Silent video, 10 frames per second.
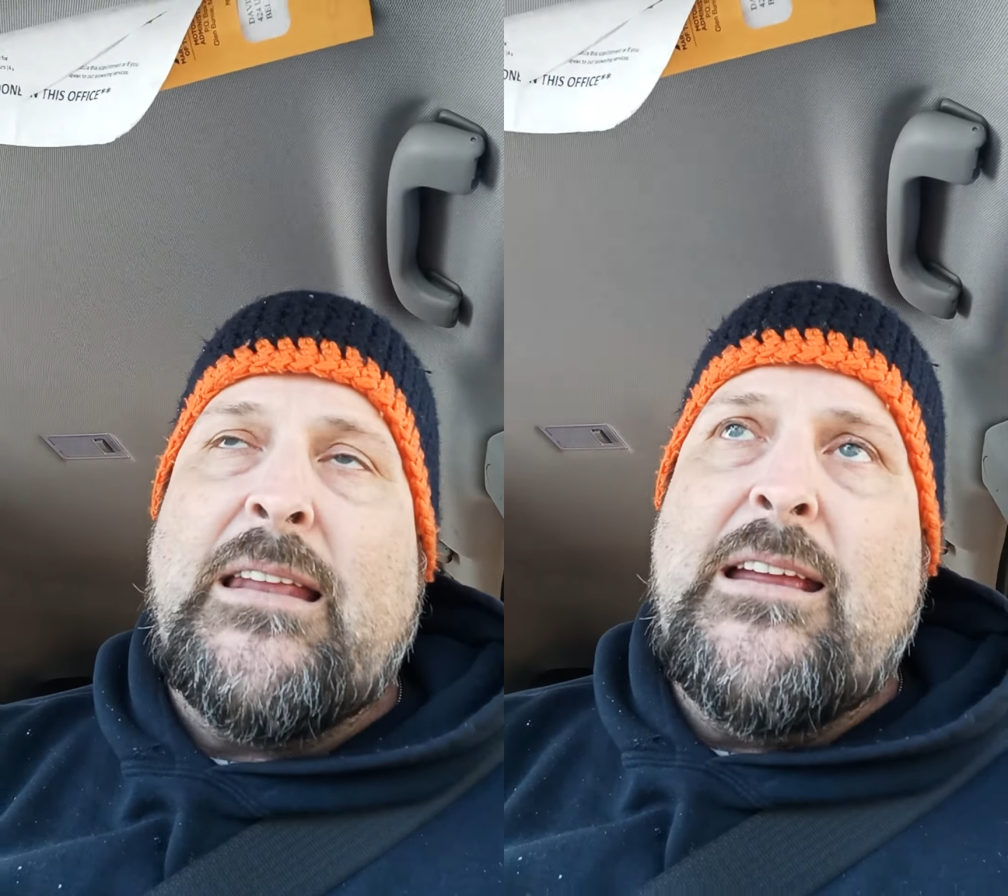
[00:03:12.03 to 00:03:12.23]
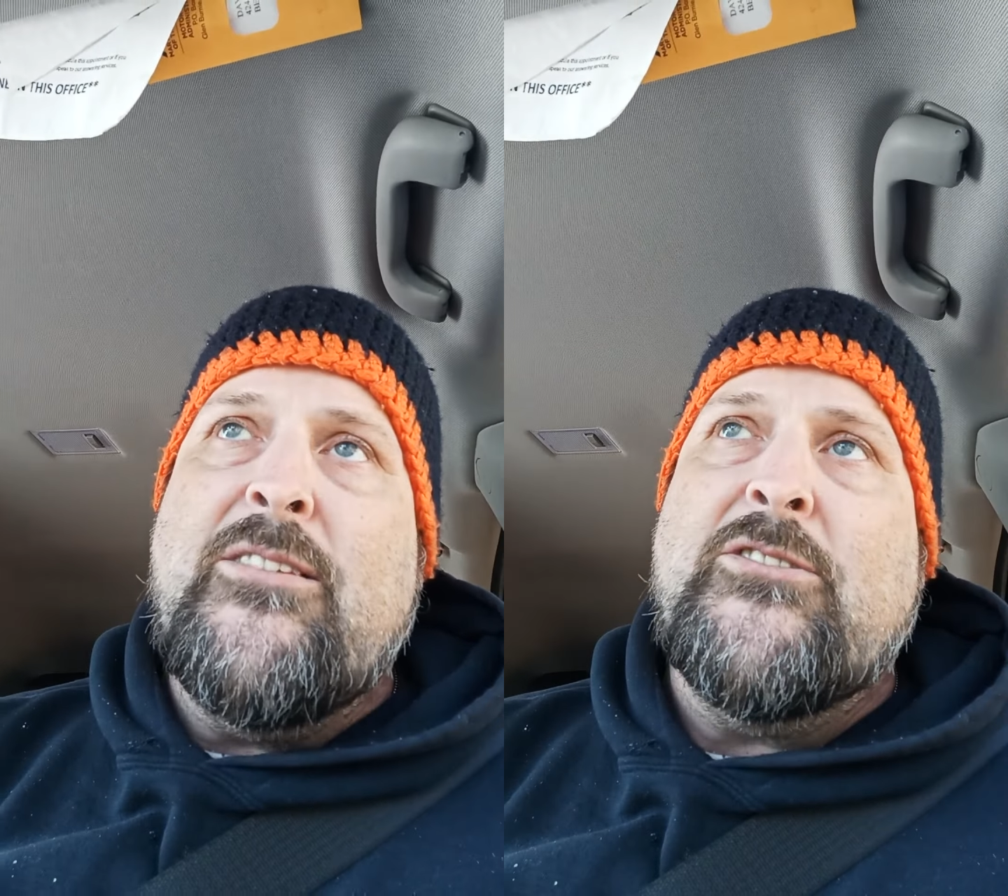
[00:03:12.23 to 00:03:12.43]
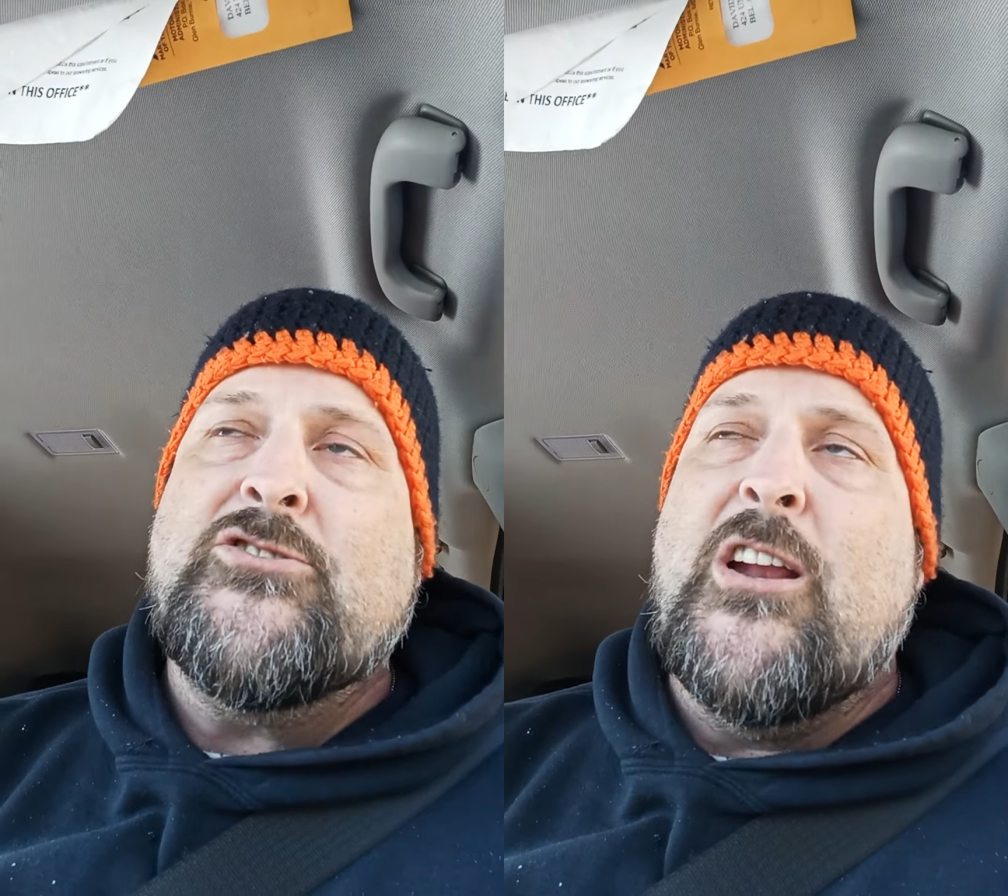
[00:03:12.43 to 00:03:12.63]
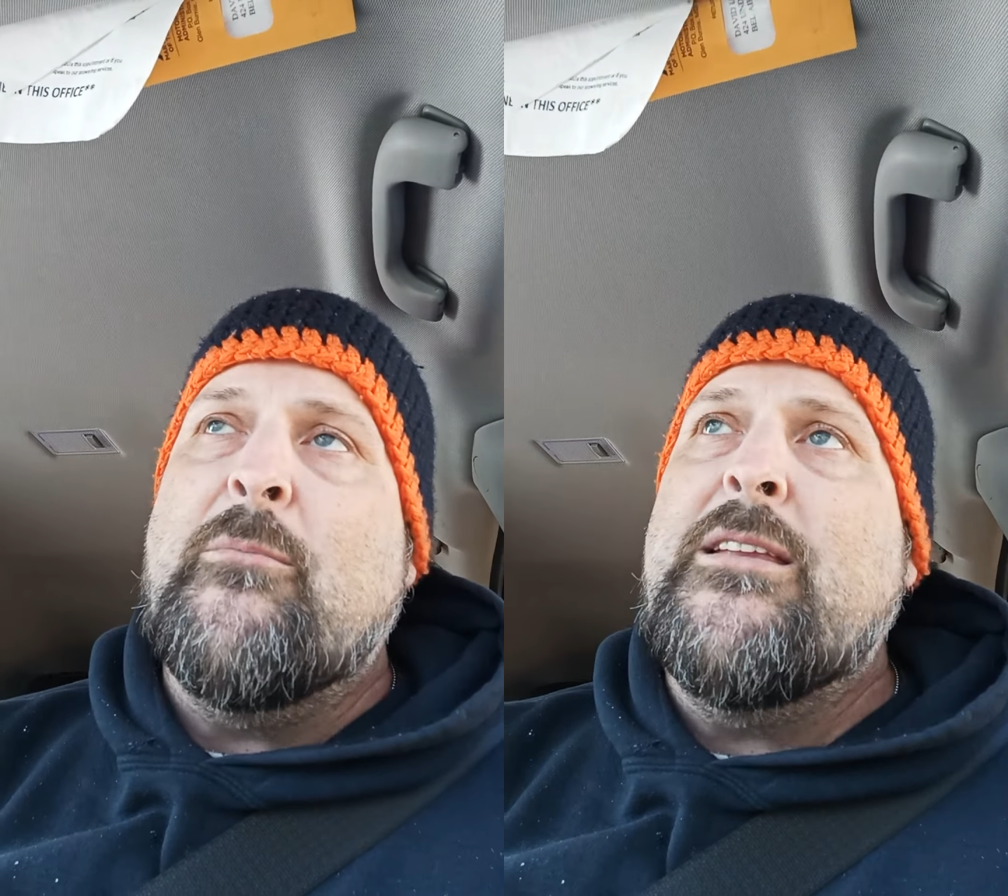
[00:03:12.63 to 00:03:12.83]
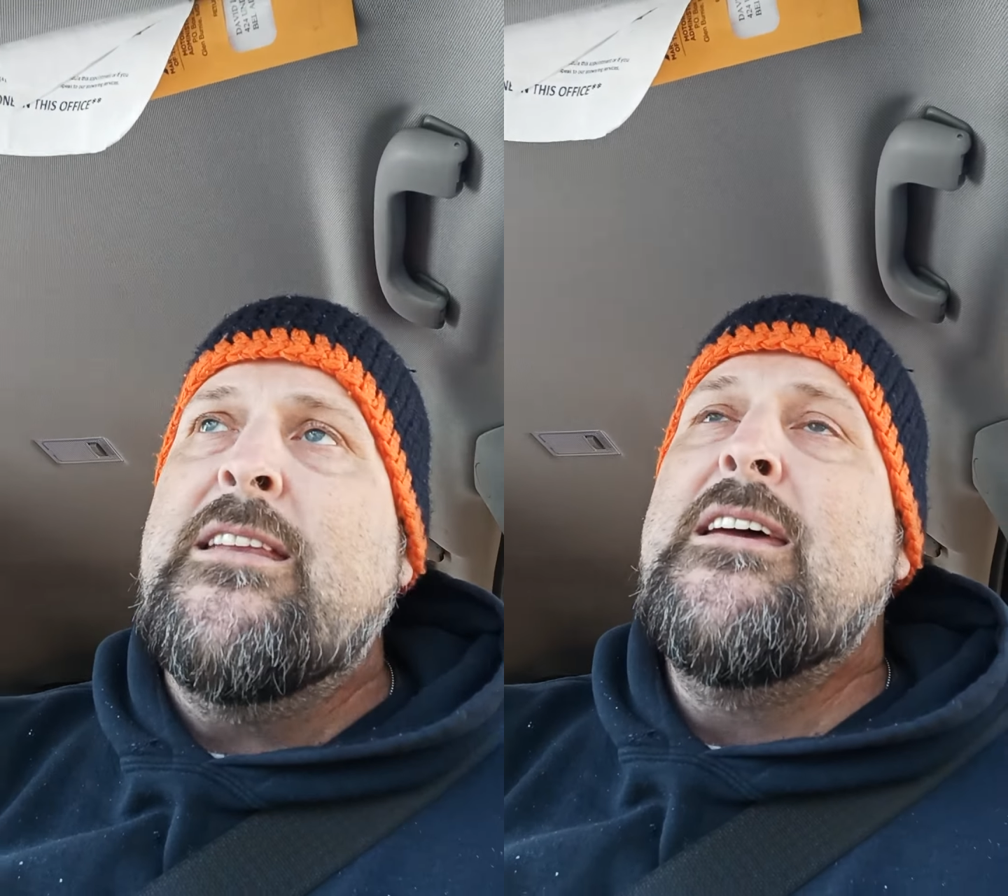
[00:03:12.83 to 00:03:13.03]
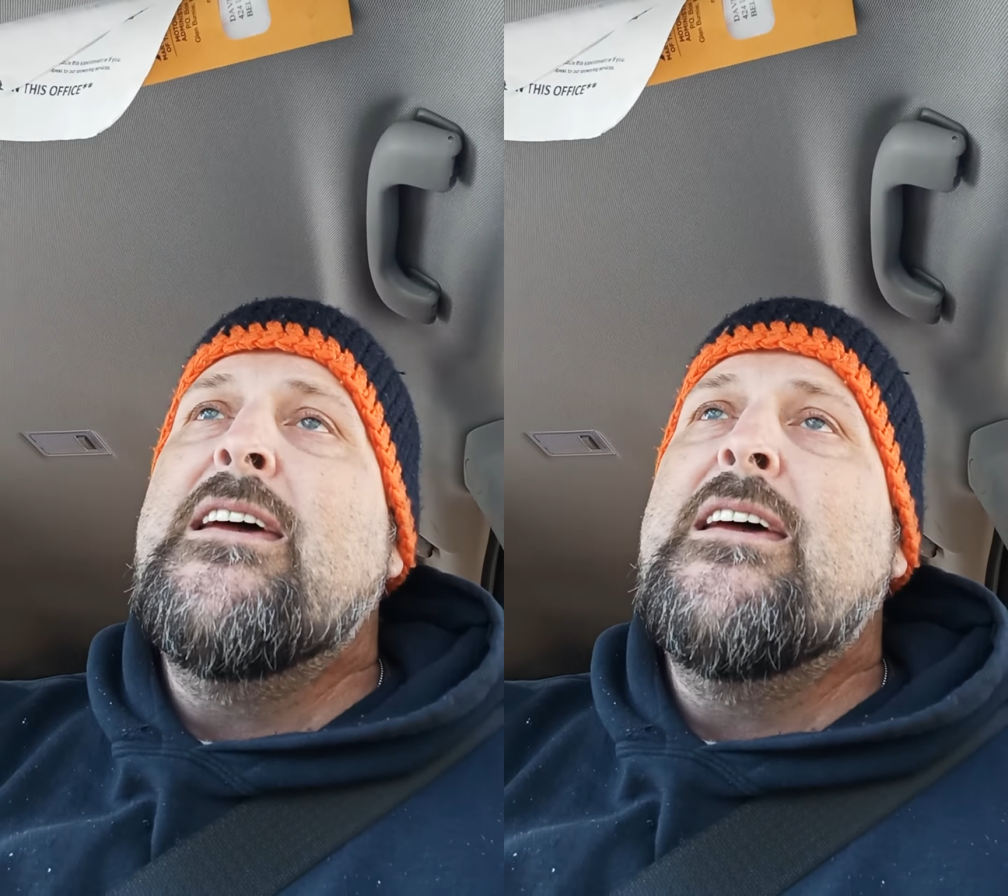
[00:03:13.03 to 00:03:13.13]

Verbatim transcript: ladies and gentlemen.